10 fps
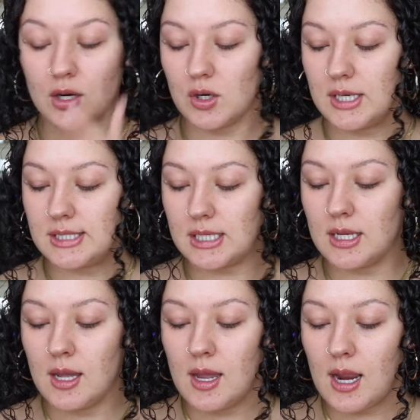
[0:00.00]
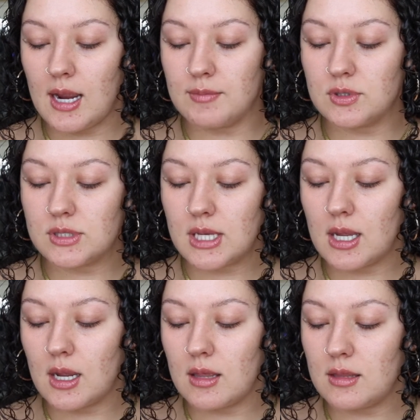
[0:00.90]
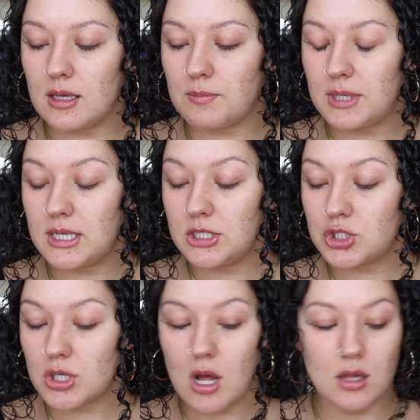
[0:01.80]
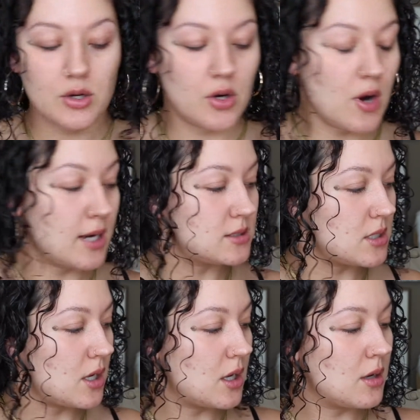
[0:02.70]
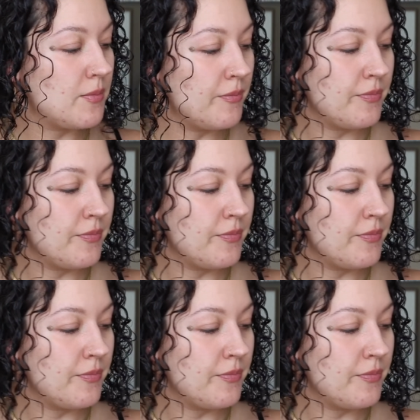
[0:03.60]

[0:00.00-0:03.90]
Crazy. I'm using the Peach Color Corrector